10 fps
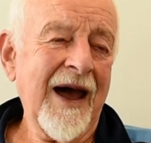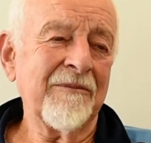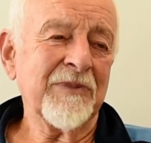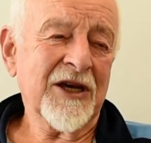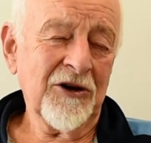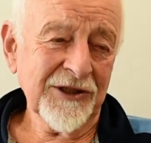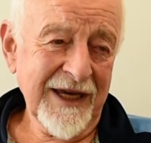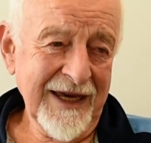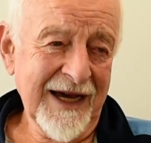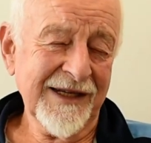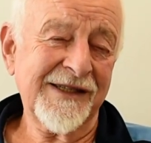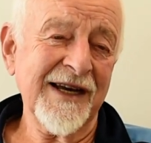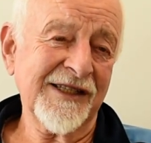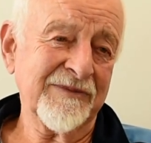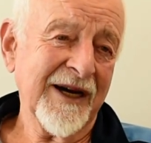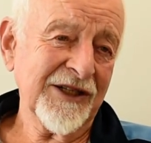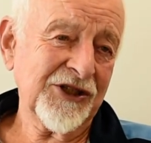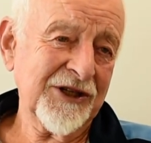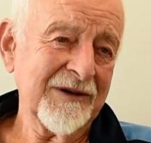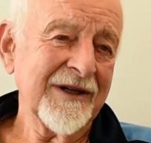and because he had a test
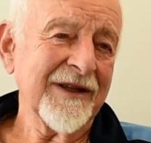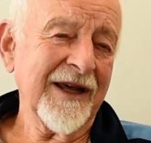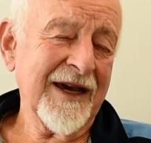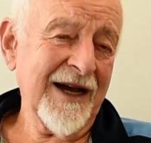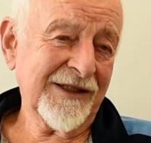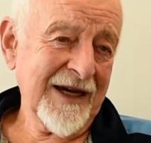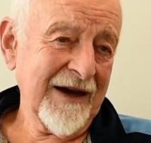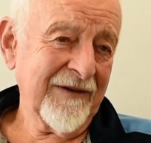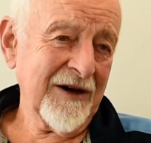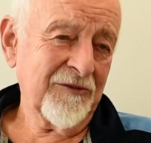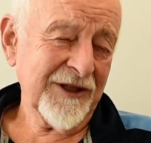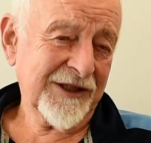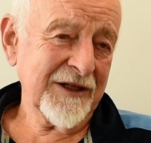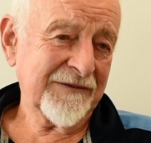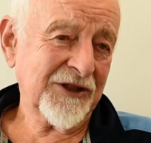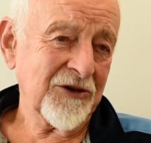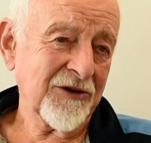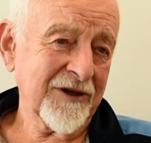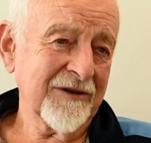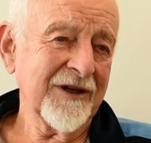match, they had to have a reserve
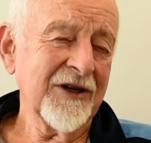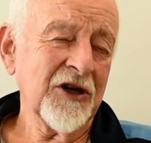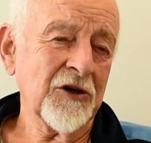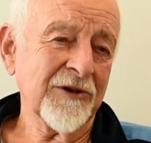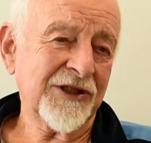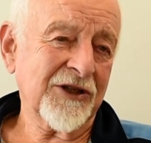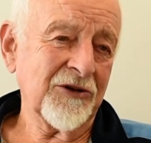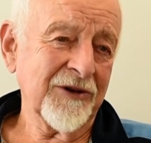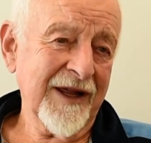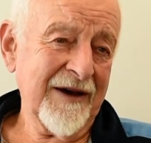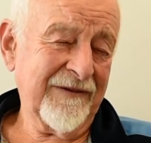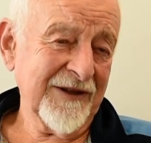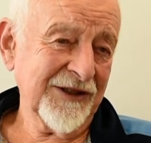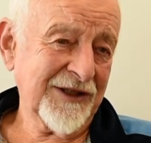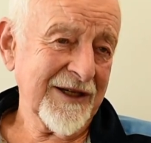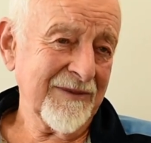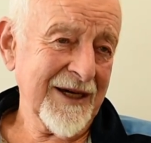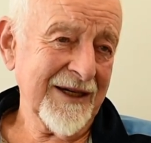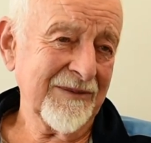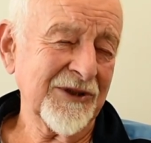scorer who would score their first team
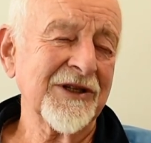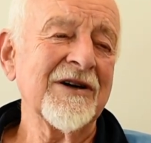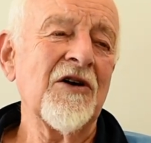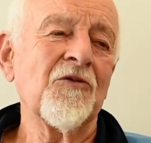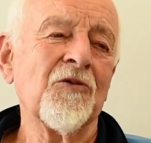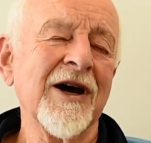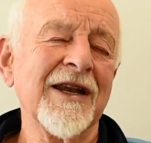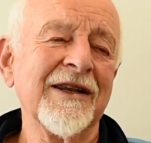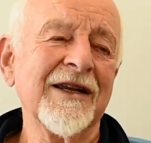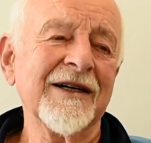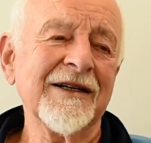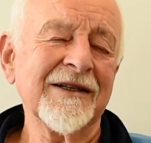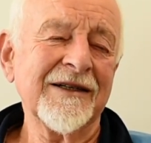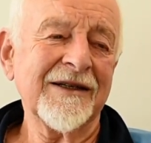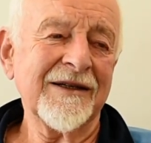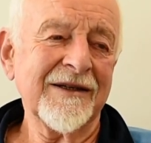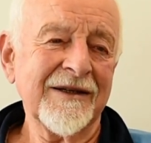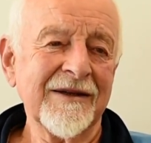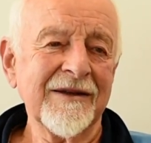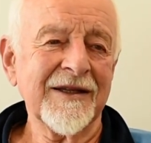games when
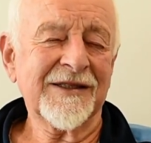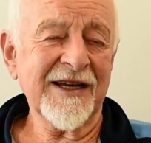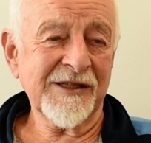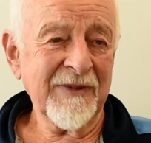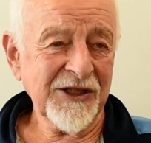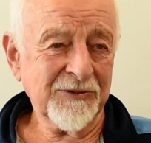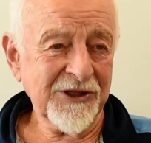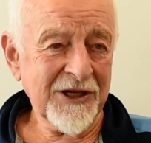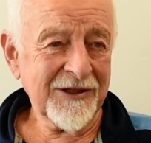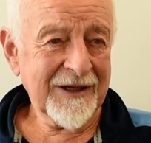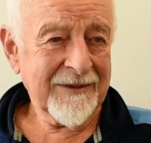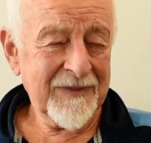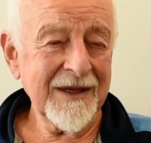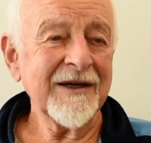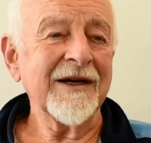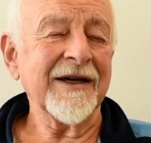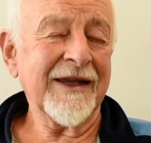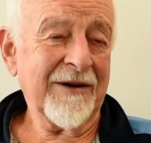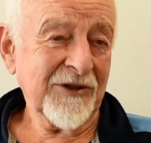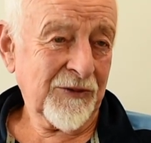the test match was on. And
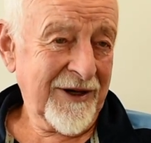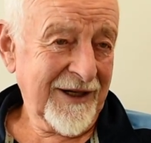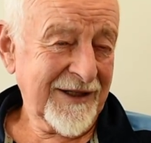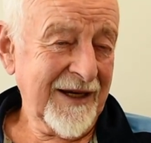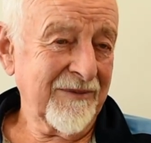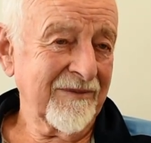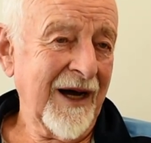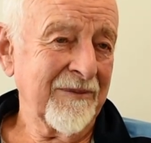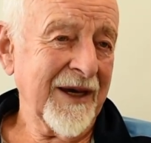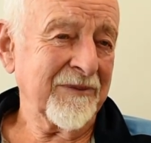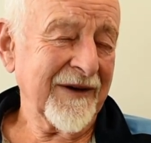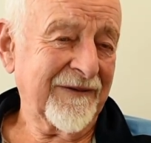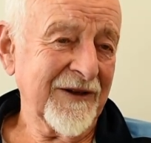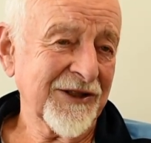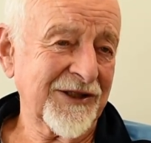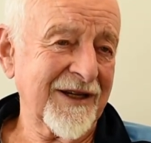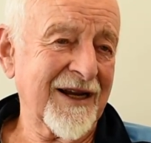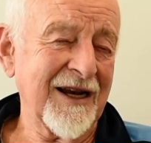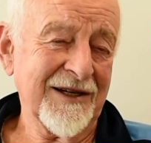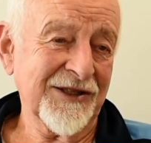that was where I made my first
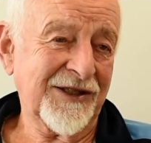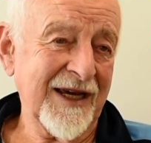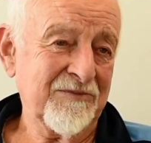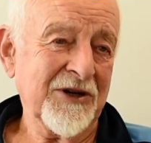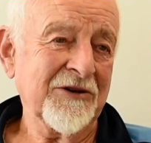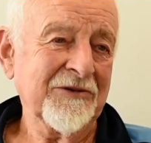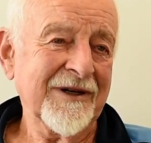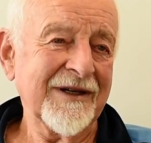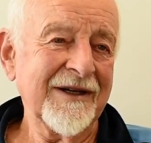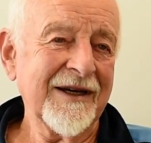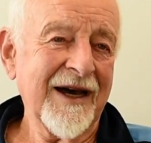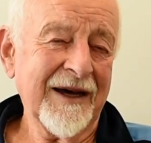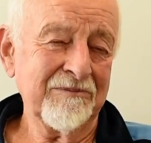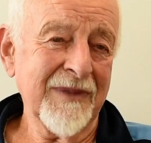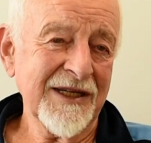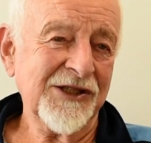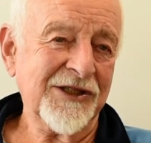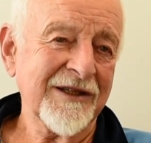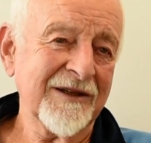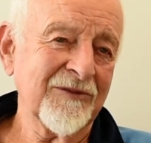class debut at
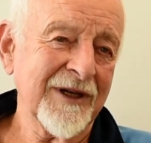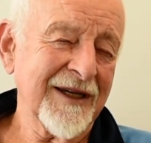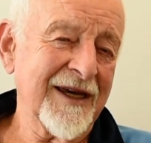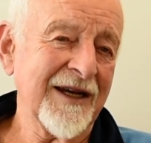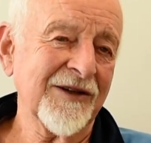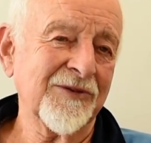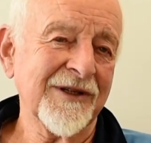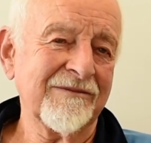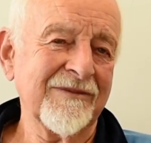Maidstone when Kent were